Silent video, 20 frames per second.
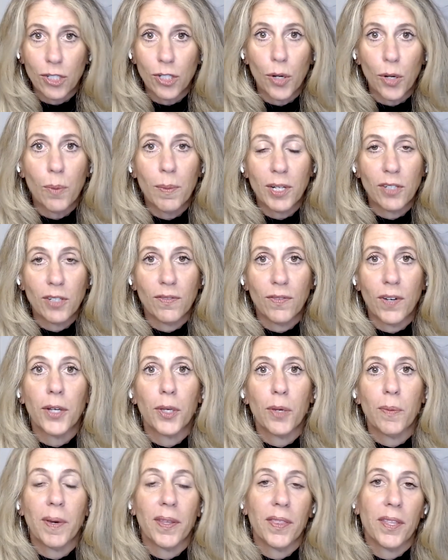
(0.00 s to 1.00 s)
so much
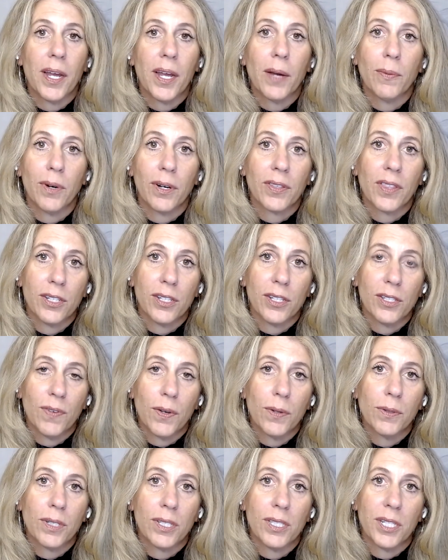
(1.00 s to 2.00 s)
volume on the network that is
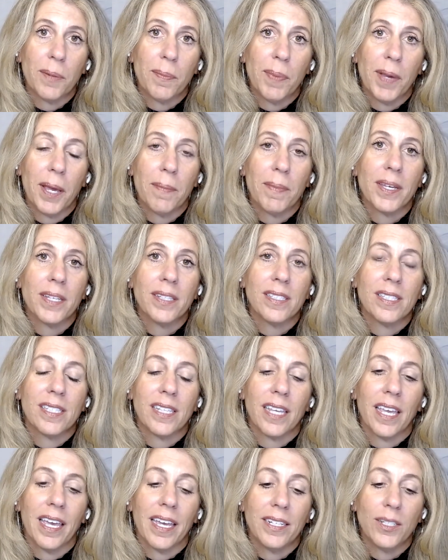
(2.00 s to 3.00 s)
focused on payments.
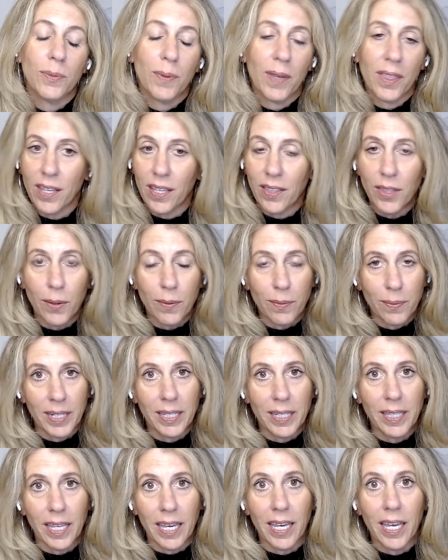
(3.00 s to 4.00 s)
And we think that
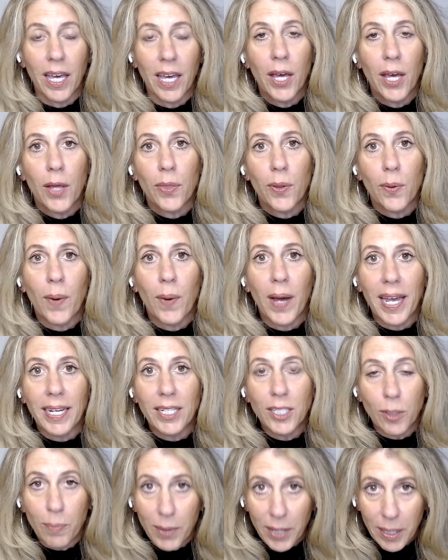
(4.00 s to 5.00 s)
really the way
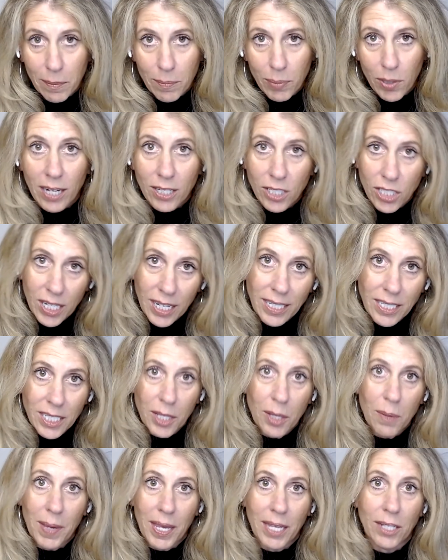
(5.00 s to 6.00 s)
to bring blockchain to
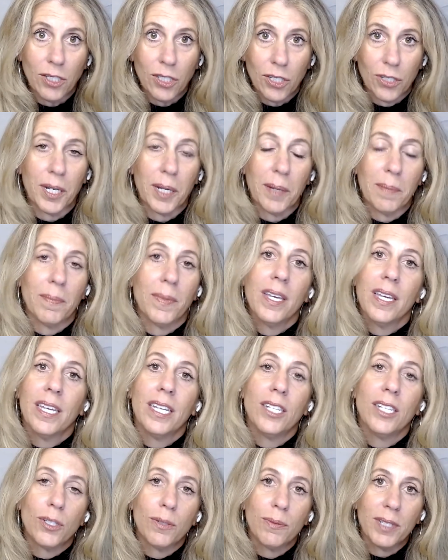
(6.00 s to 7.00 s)
the mainstream
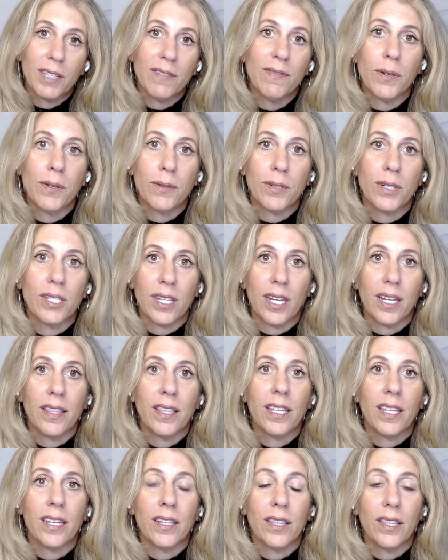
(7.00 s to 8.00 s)
is to really focus on
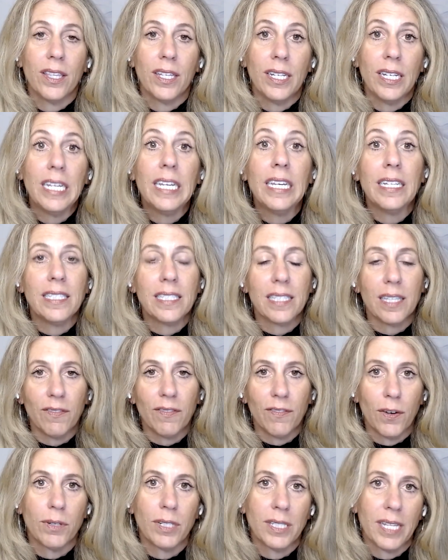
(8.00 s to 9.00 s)
the needs that
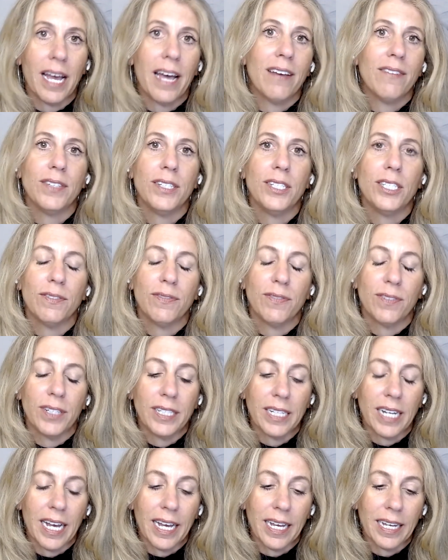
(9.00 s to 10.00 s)
folks have in different